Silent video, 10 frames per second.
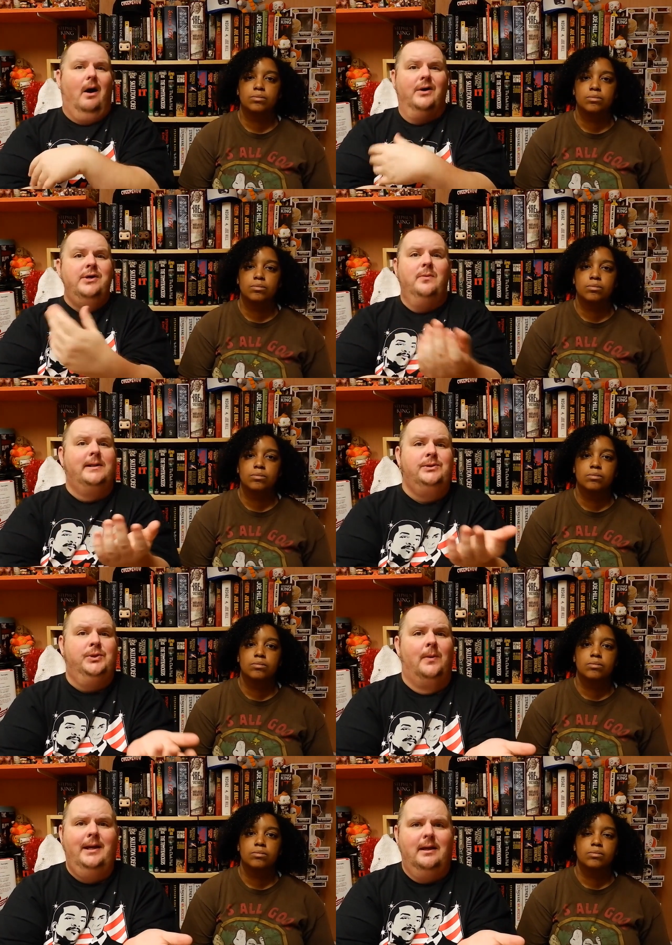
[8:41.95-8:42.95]
Speaker 1: are you
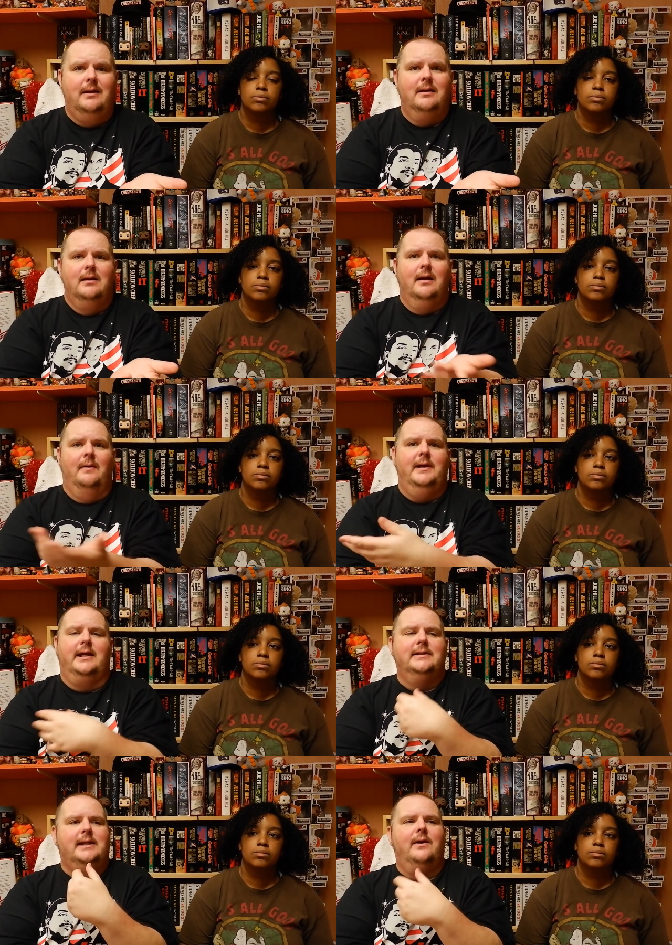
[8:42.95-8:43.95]
enjoying it? I mean,
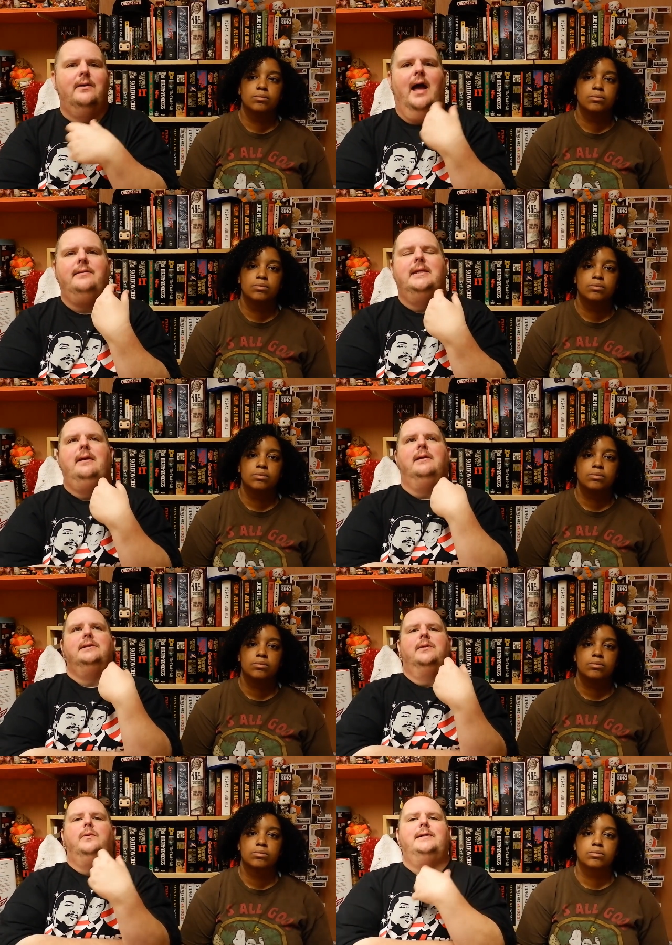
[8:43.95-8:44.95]
is there? I see,
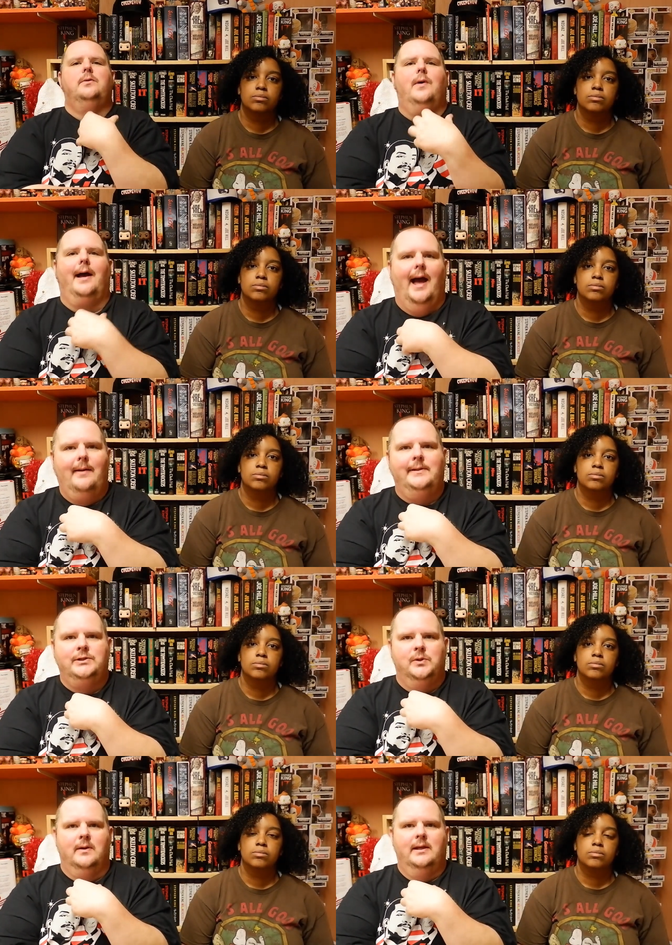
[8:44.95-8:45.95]
because the reason why I'm
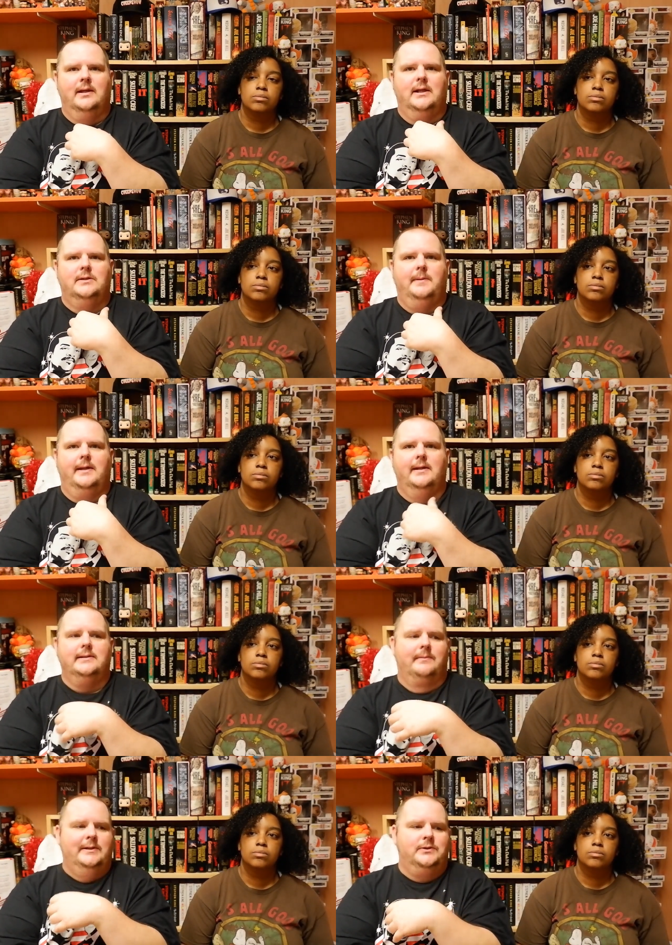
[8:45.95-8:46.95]
enjoying it is
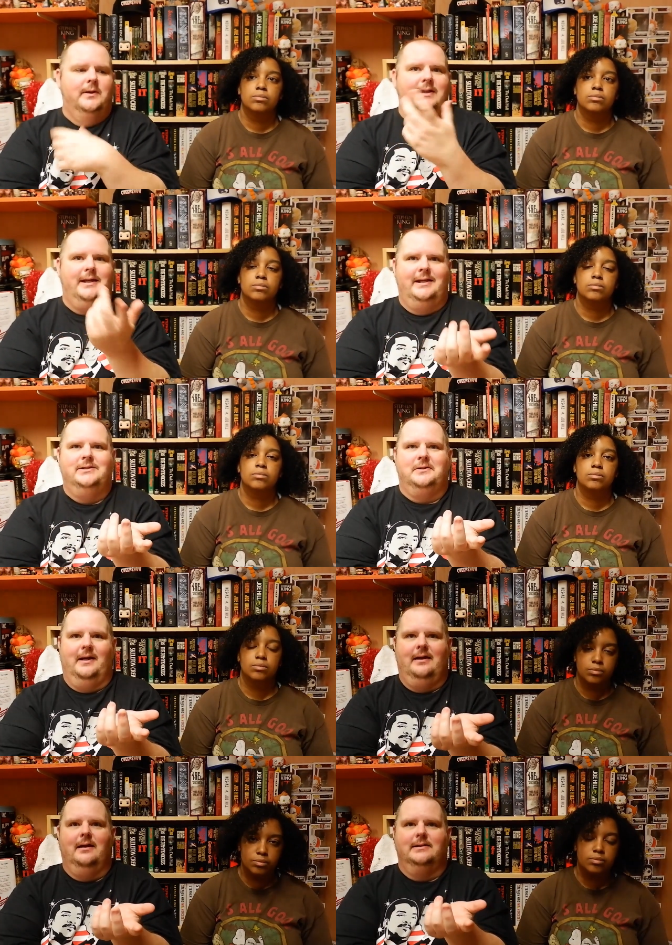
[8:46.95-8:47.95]
because I'm enjoying the Easter
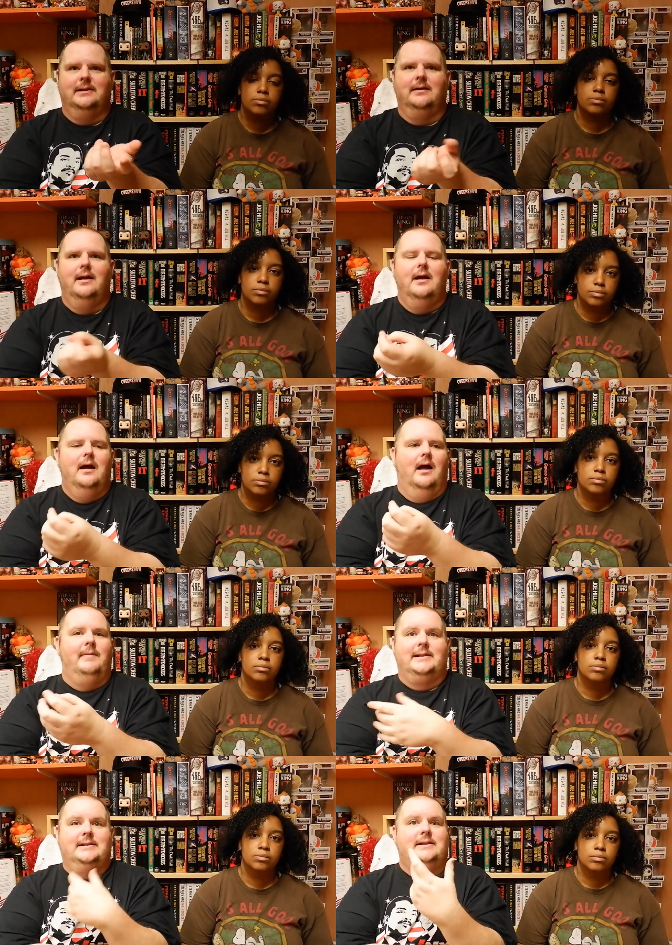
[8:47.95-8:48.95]
egg hunting.
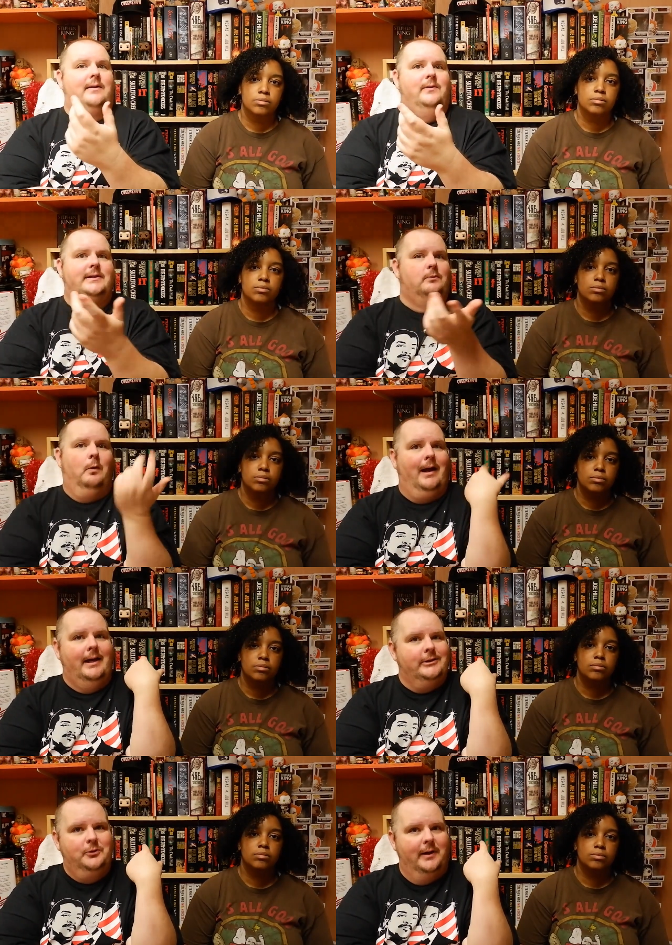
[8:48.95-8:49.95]
Um, that's the same reason why I
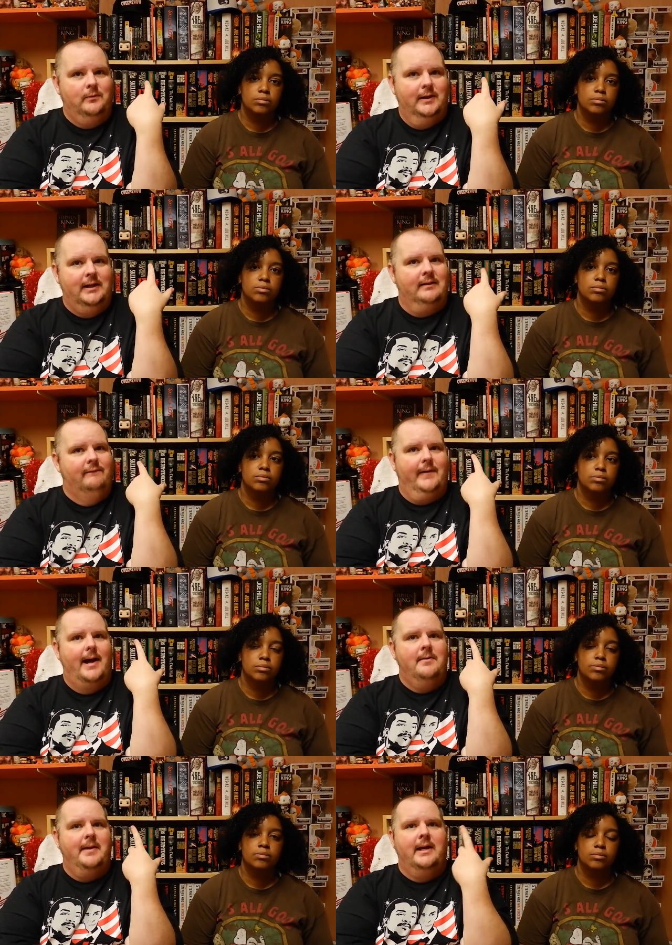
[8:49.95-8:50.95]
enjoyed reading The
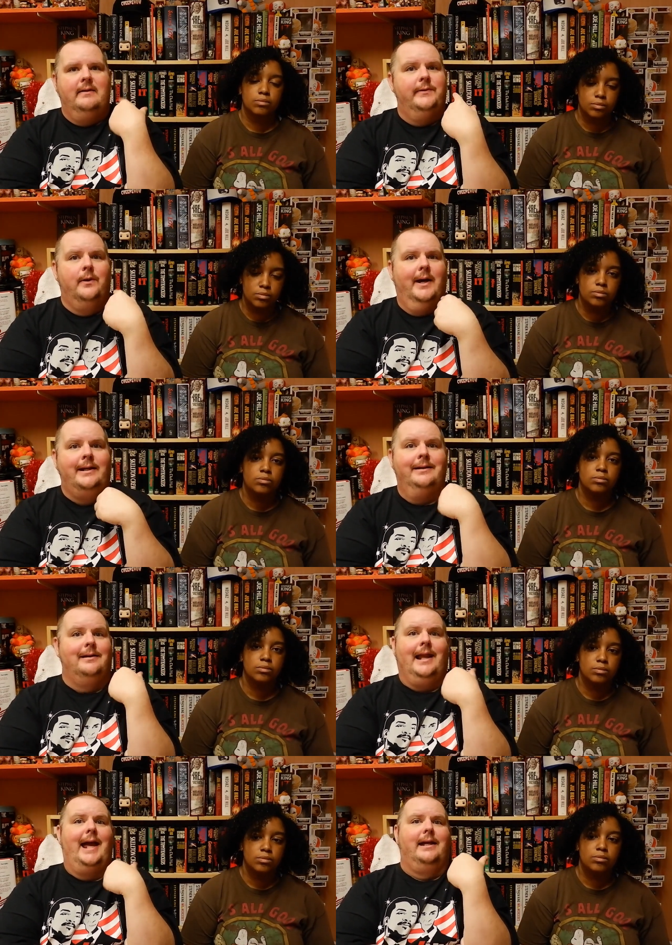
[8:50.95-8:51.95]
Fireman, even though I
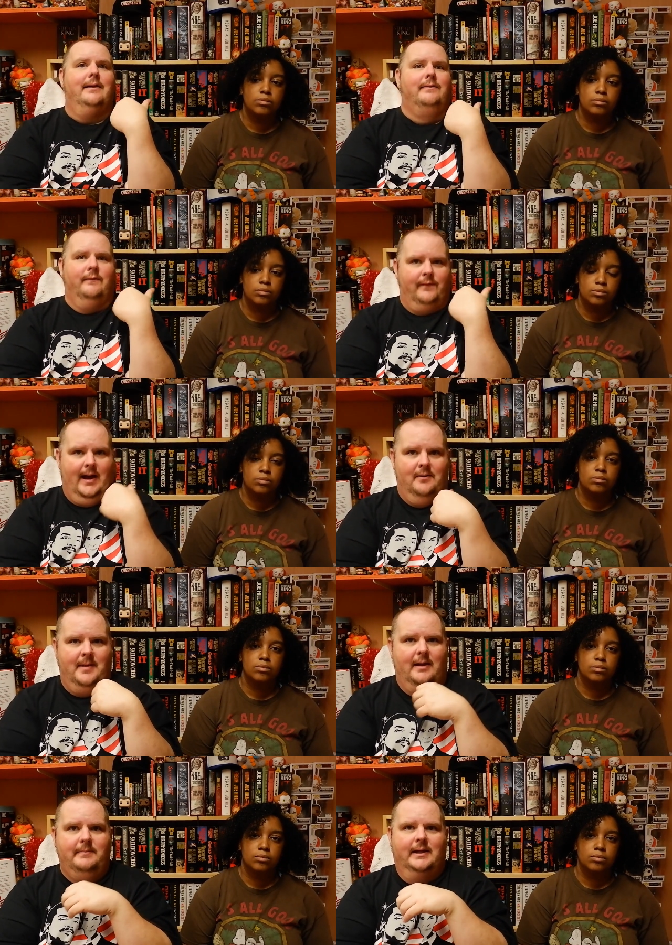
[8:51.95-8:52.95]
didn't like The
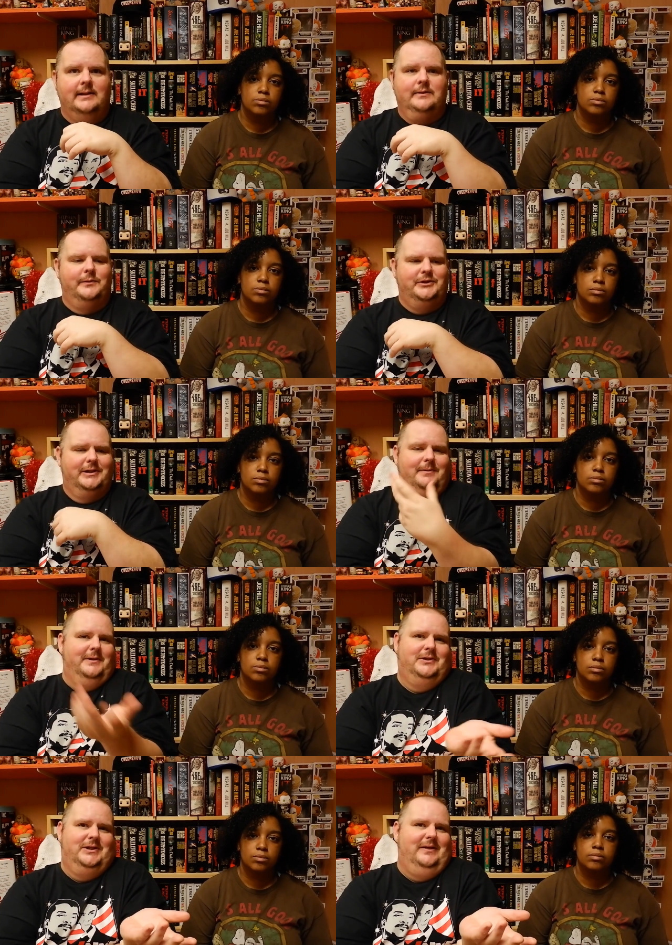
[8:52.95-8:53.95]
Fireman because it was just a
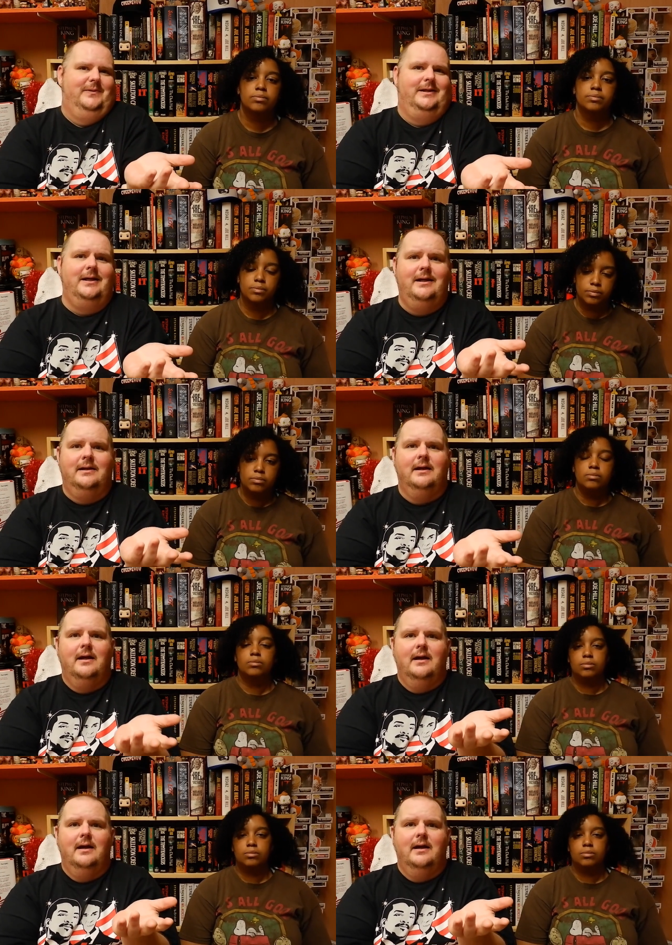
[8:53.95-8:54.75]
bunch of Stephen King.